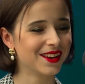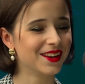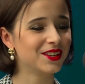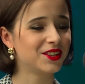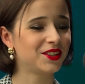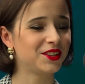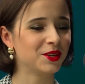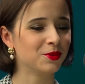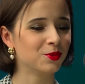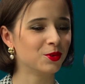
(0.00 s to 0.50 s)

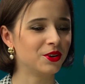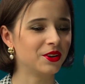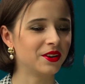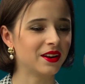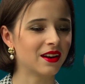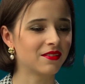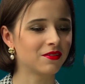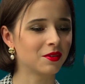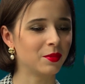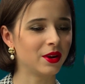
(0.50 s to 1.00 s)
she would
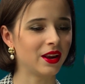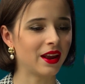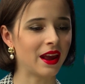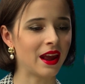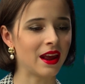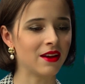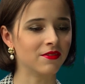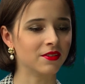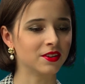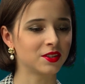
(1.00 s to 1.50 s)
never
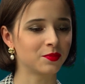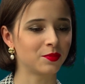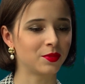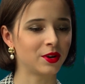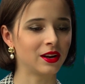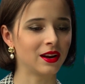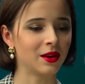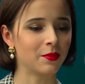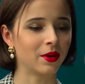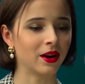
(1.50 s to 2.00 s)
behave as
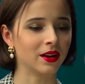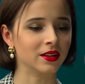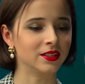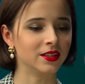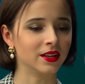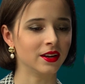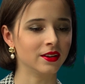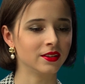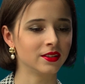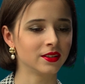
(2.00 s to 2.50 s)
Pirlipat
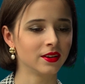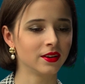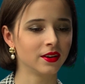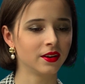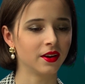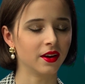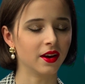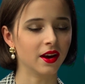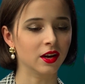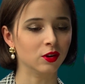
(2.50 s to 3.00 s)
did
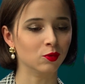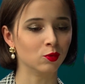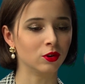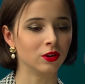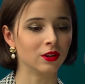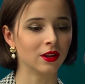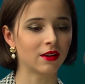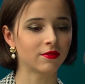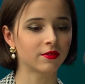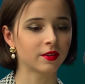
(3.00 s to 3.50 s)
and would
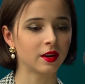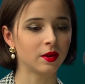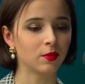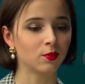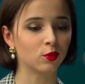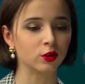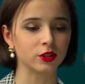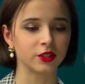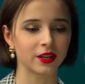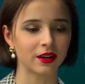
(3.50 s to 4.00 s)
love him
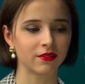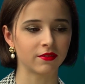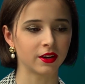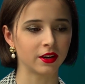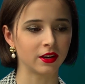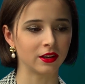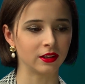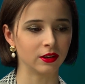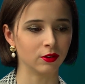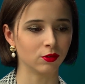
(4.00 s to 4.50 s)
whatever
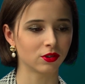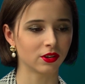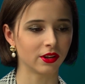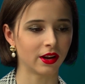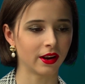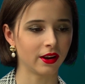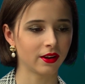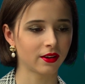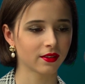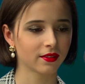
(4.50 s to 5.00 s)
he looked
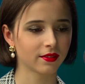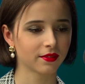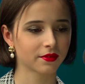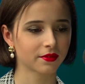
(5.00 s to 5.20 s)
like.